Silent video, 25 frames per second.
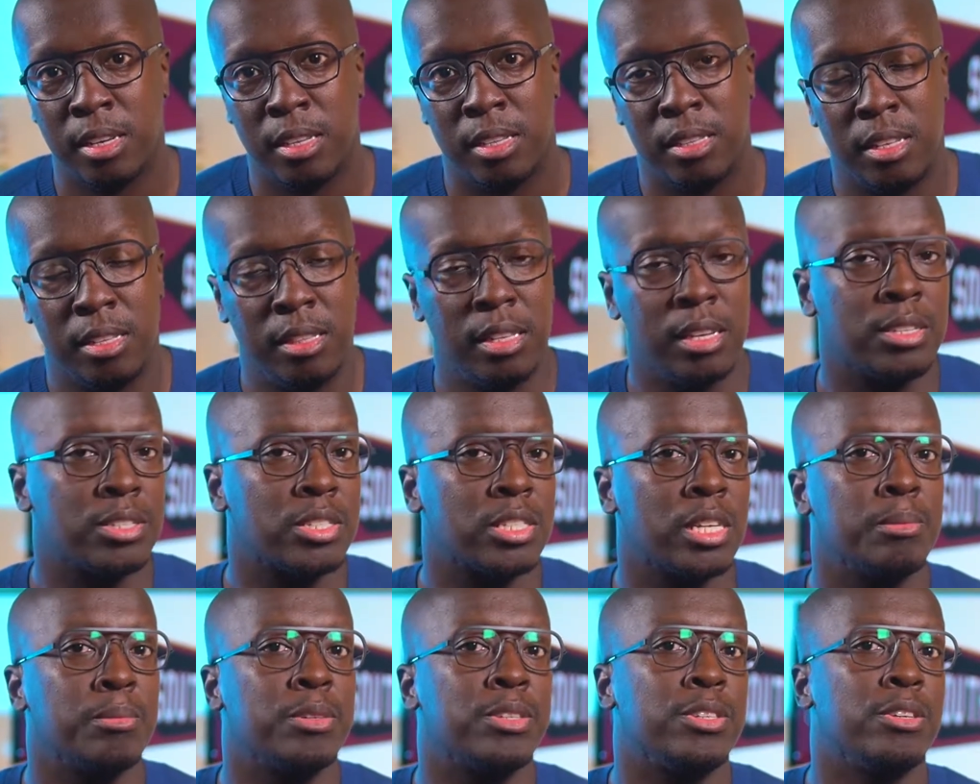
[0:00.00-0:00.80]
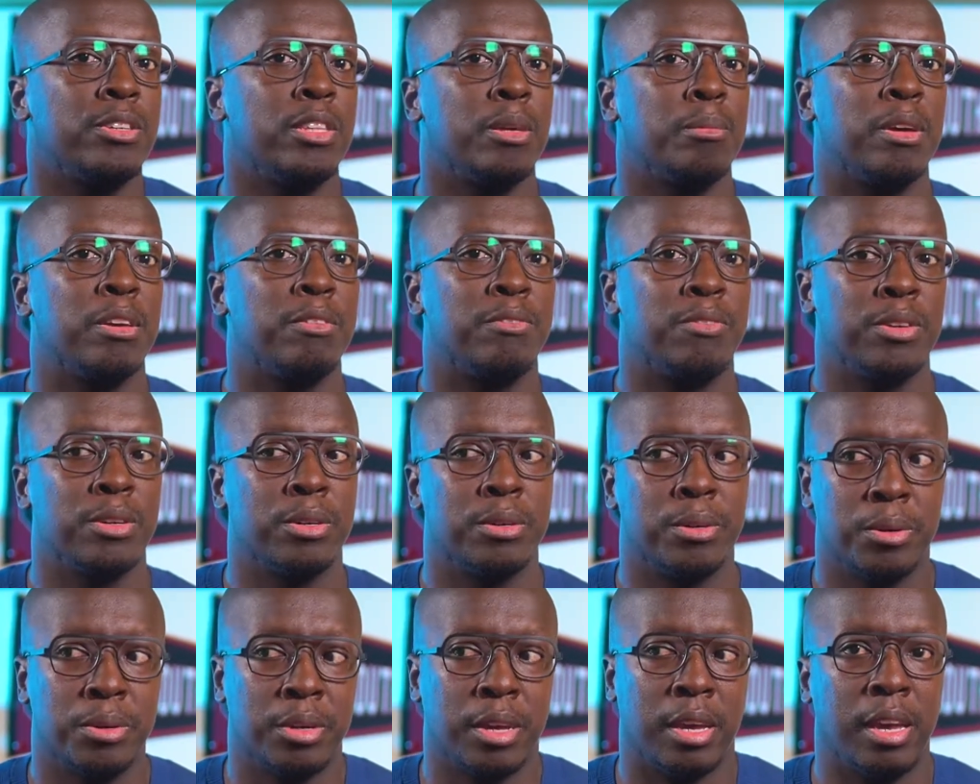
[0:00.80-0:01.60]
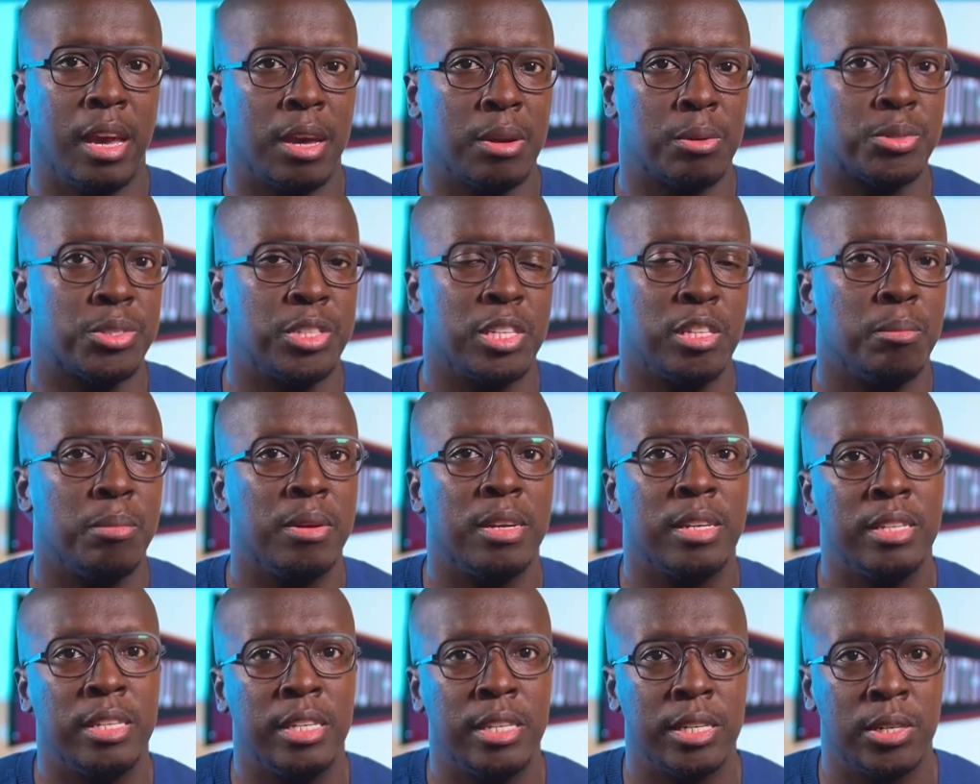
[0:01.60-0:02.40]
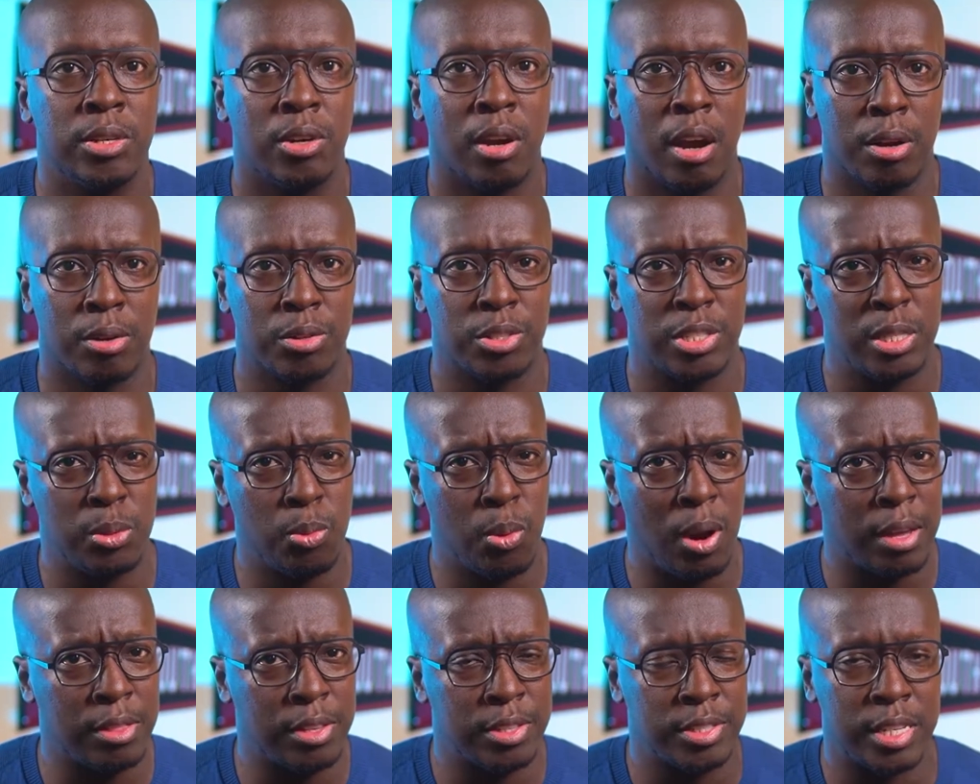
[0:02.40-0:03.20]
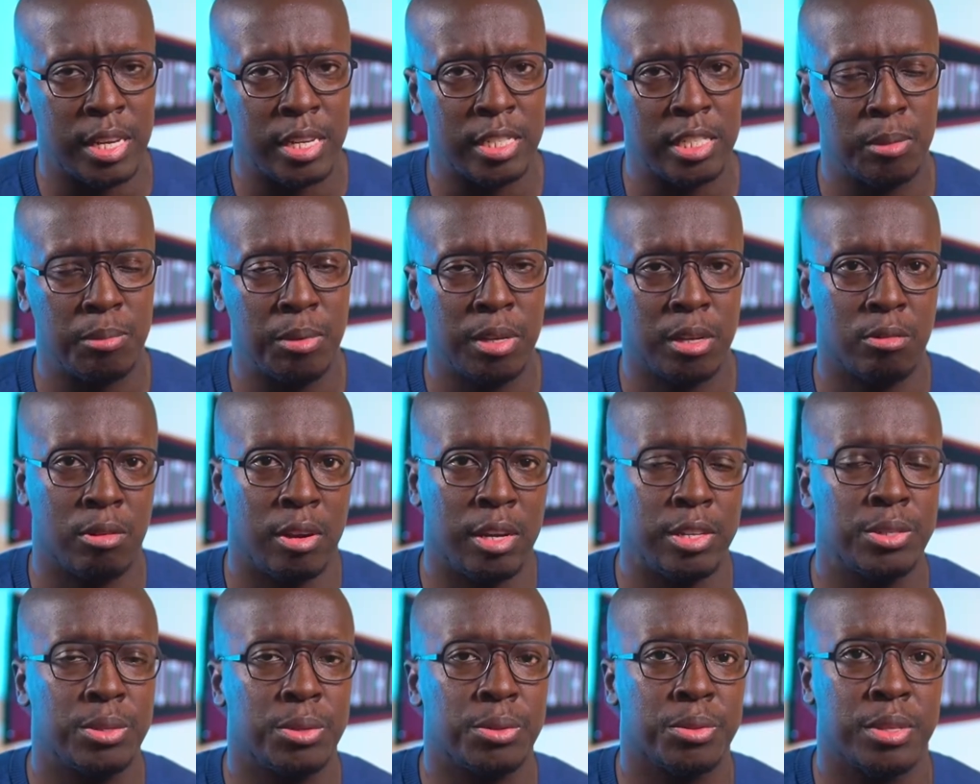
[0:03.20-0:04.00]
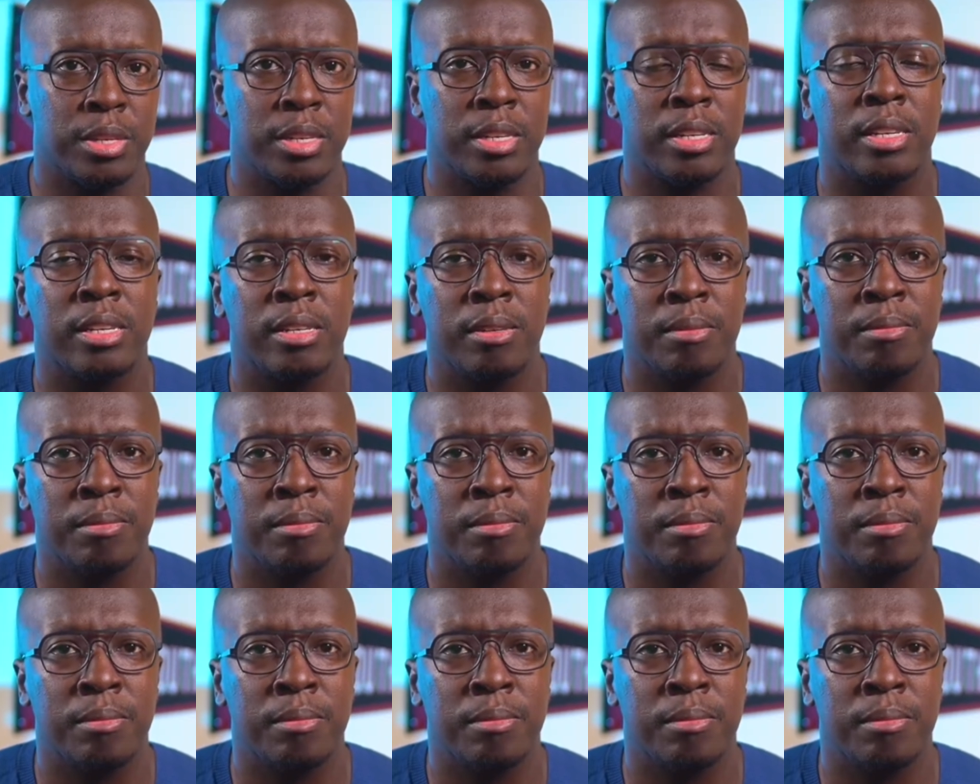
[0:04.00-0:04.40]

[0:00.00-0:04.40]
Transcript: Then there are some of you that may feel, okay, I don't see the big deal. I don't see why this has to be a racial thing.